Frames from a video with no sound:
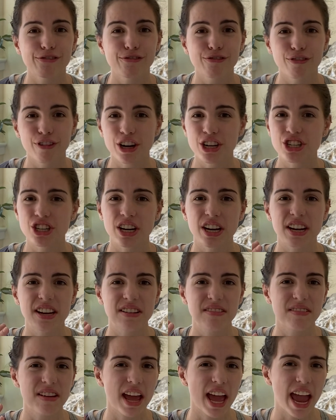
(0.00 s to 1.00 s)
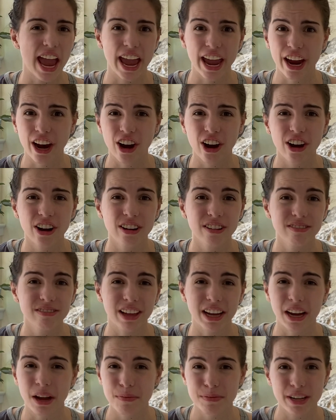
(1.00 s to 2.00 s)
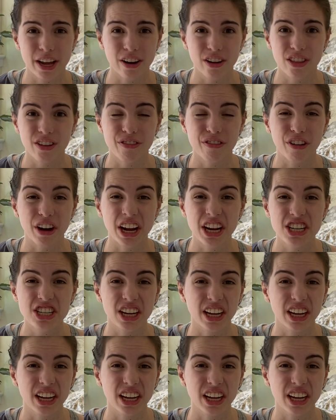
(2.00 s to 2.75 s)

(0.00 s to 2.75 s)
frigid air that comes out of the fridge,